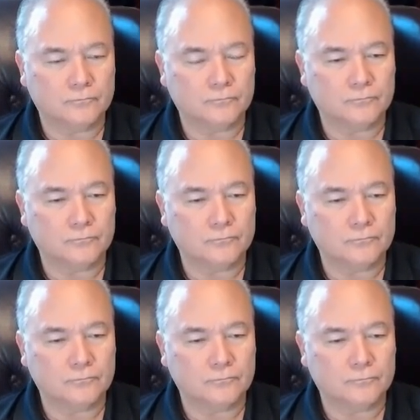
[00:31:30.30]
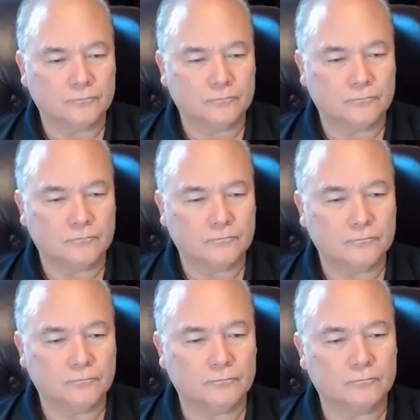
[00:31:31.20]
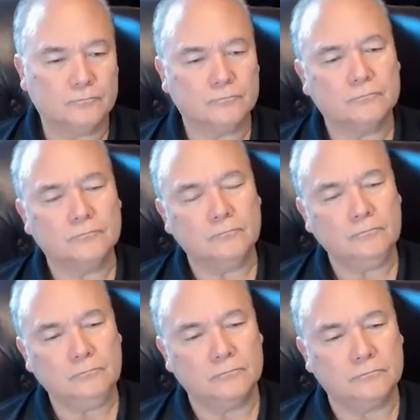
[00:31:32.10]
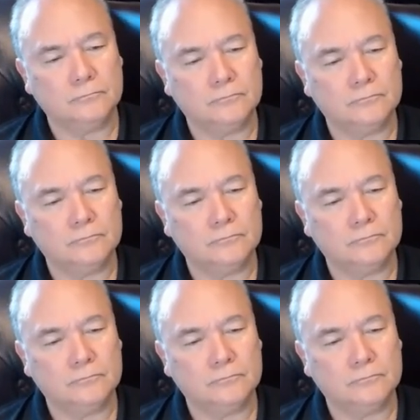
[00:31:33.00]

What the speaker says: The person shown says nothing.